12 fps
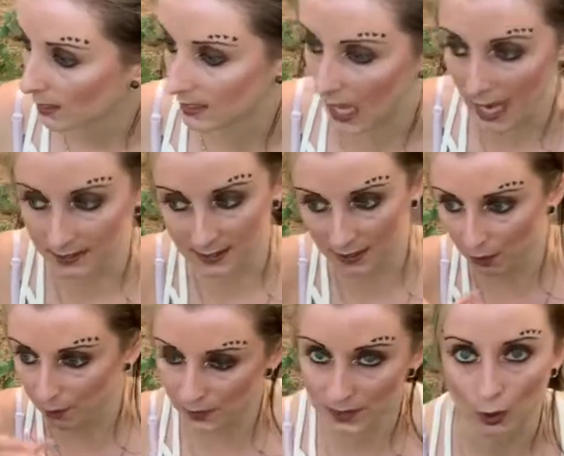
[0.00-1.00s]
signs in the
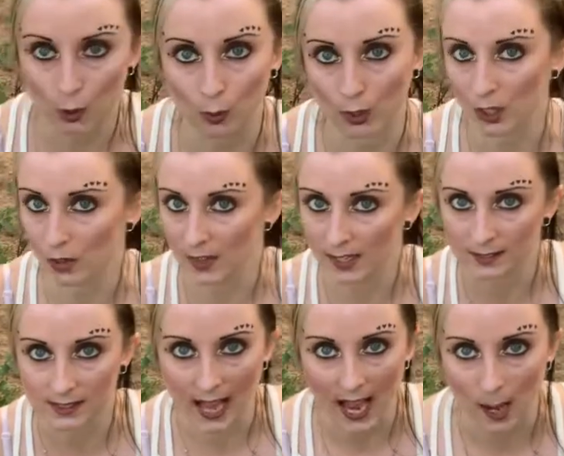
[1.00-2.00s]
physical world, things
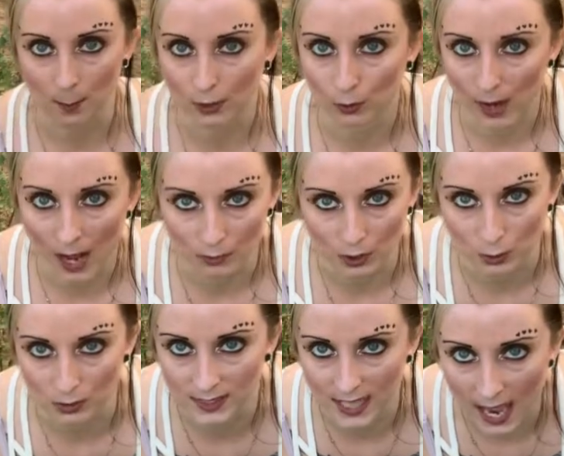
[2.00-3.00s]
that happen around
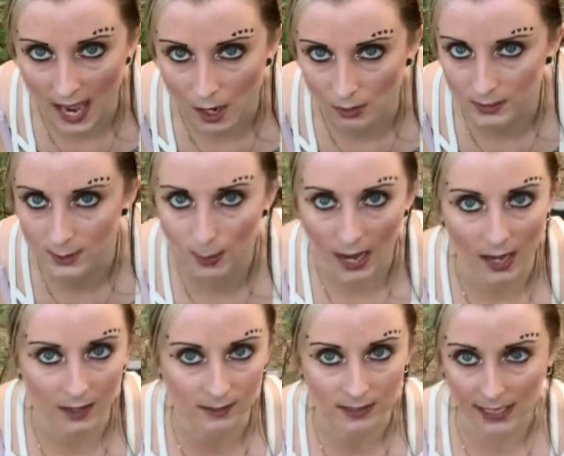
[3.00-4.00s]
you, sounds,
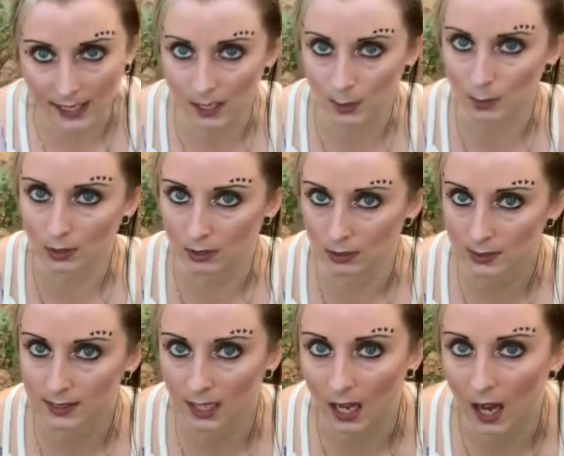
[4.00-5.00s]
bugs, animals,
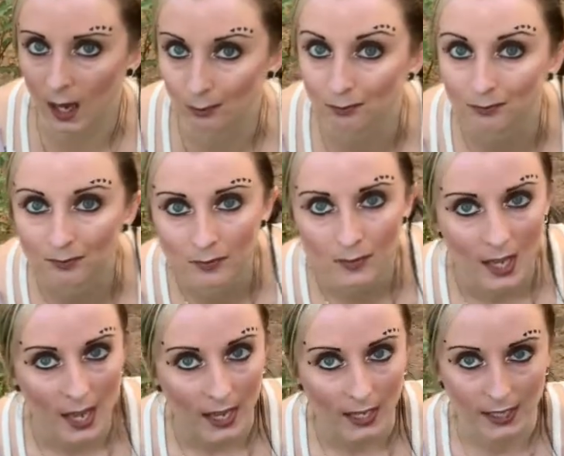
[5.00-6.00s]

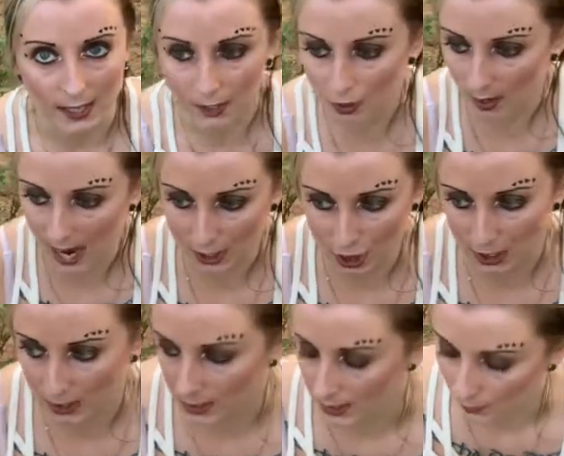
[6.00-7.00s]

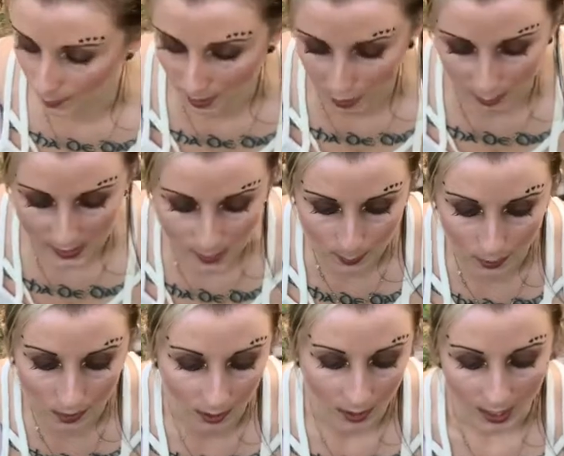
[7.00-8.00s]
interactions from other
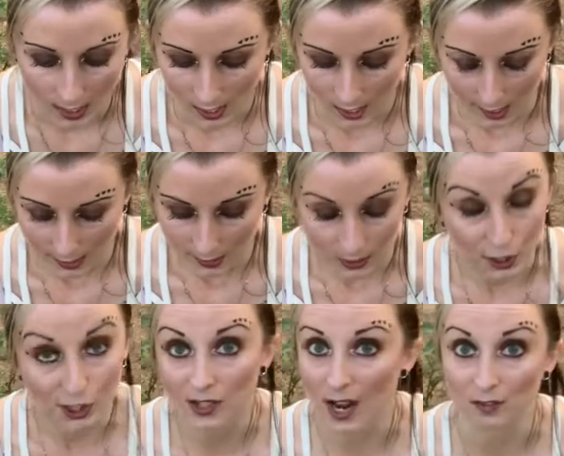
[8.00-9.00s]
people.
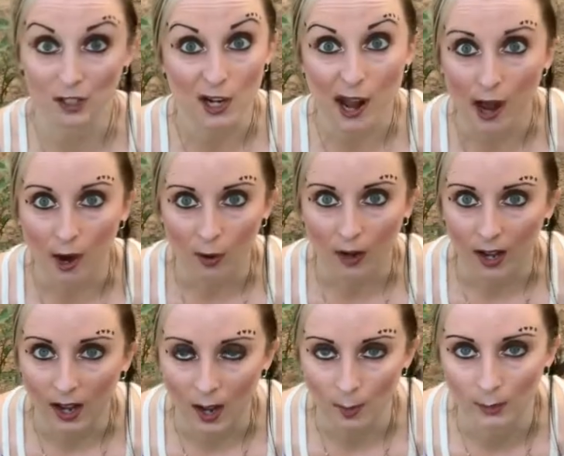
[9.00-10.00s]
You never
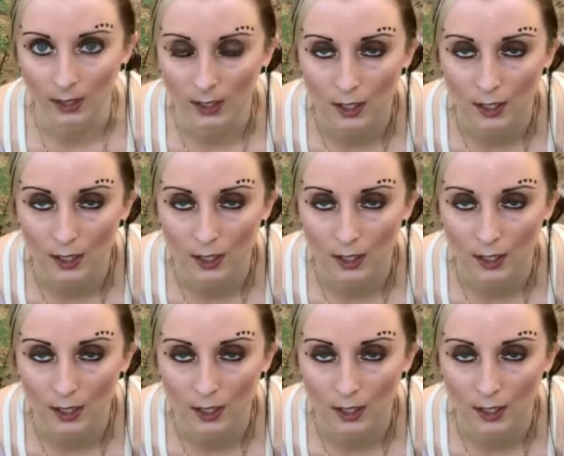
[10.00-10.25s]
know,